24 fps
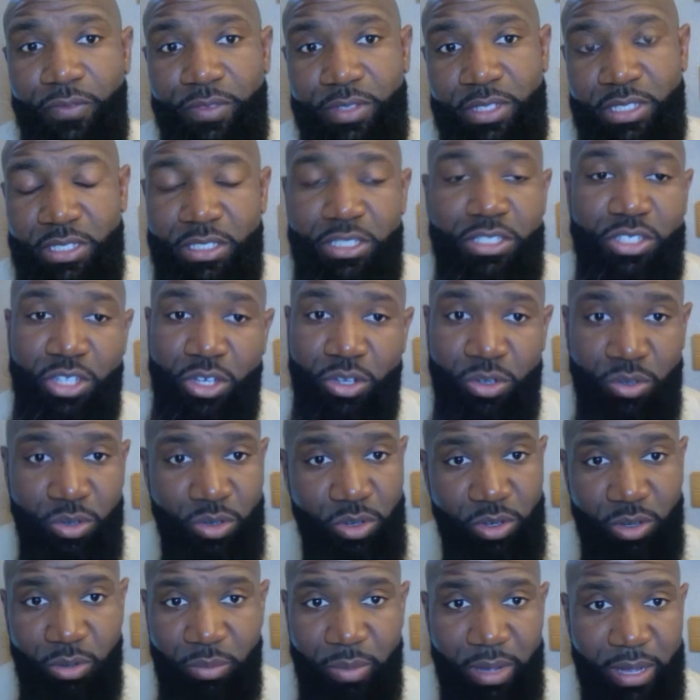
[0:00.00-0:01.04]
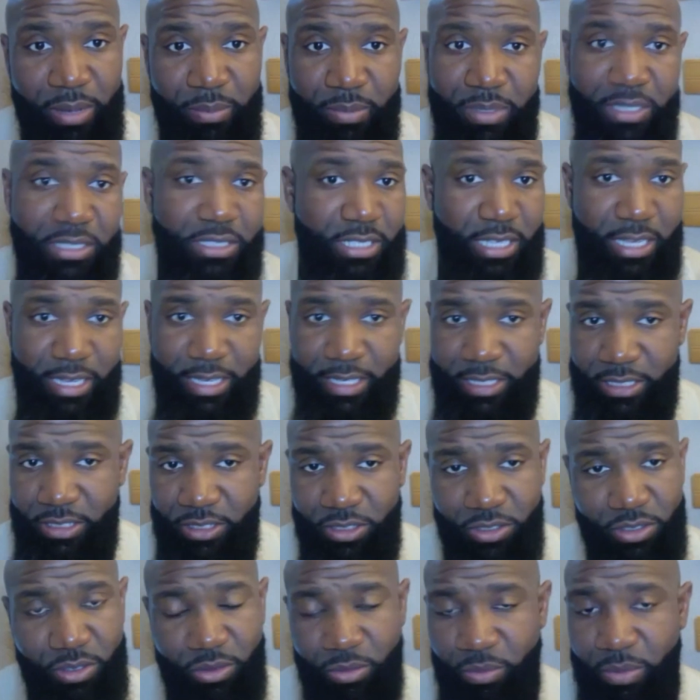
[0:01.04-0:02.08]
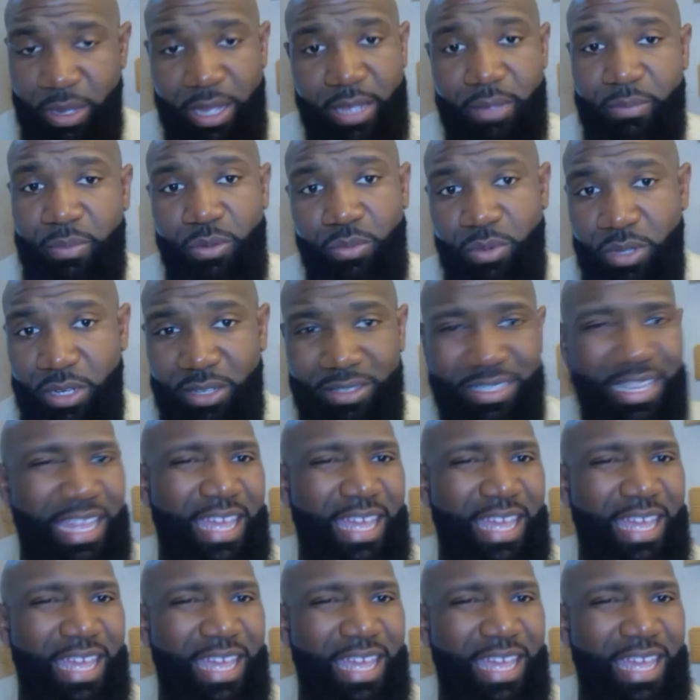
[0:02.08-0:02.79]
you know, or it might be a text or it might be whatever.